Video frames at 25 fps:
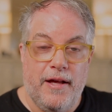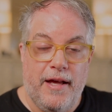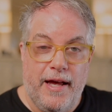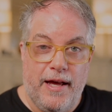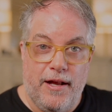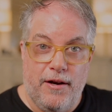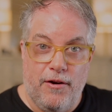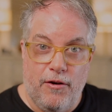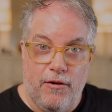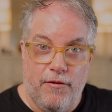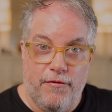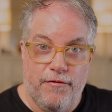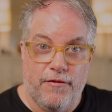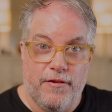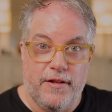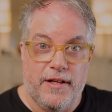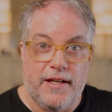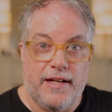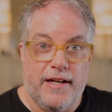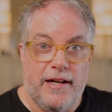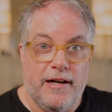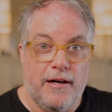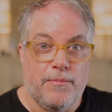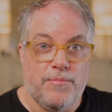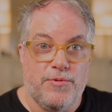and hopefully
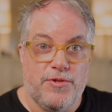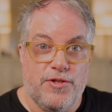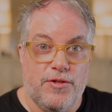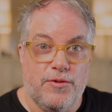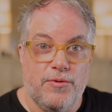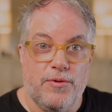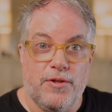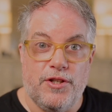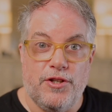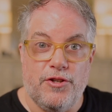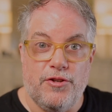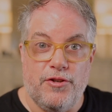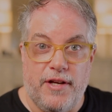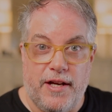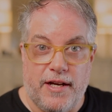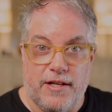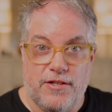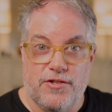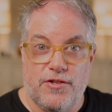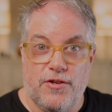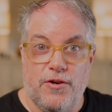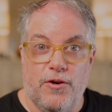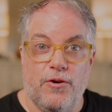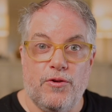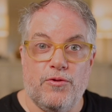it helps you in your
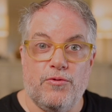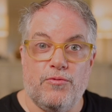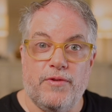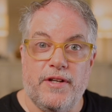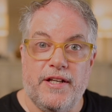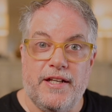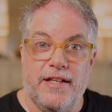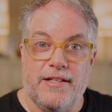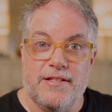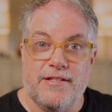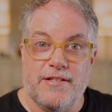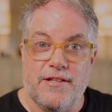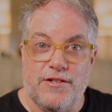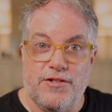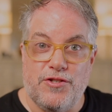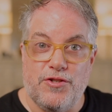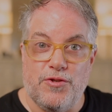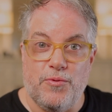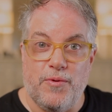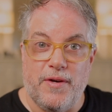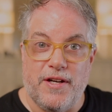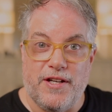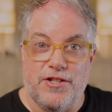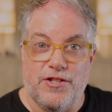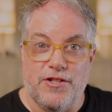next cold reading
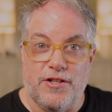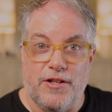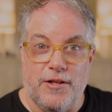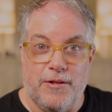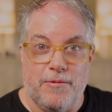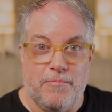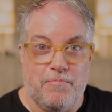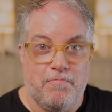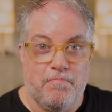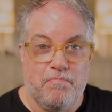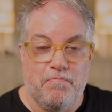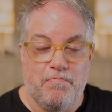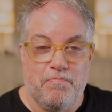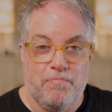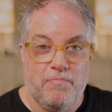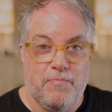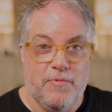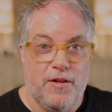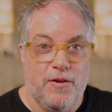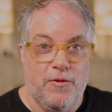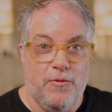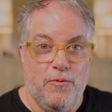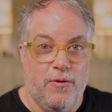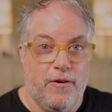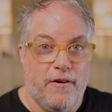situation,
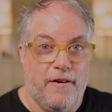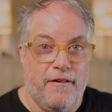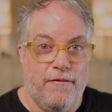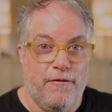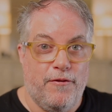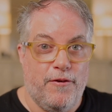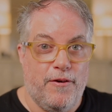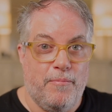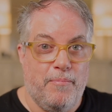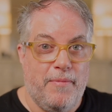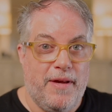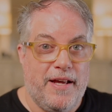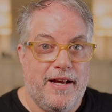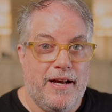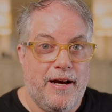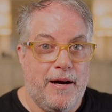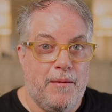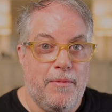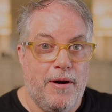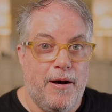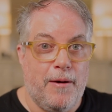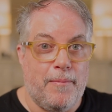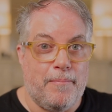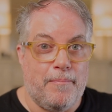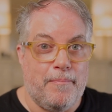wherever it may
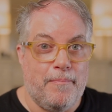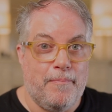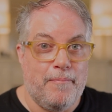come up.